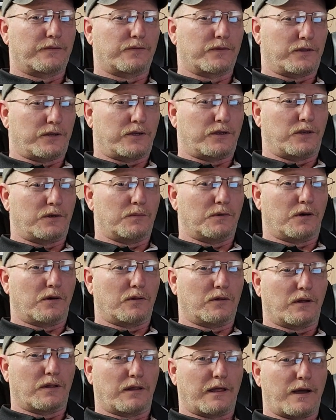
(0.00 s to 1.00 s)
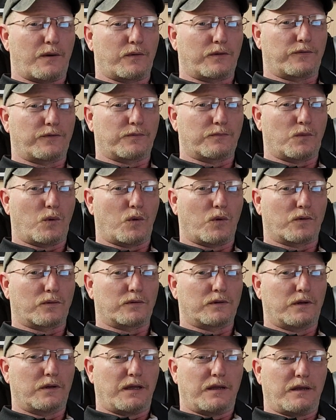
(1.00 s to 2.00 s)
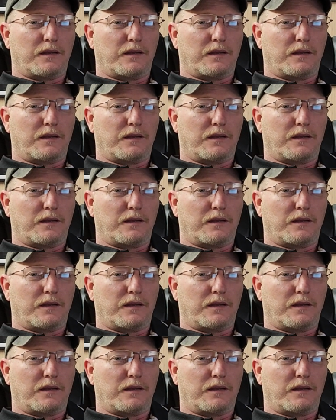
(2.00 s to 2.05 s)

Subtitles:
for the cue ball, allowing for more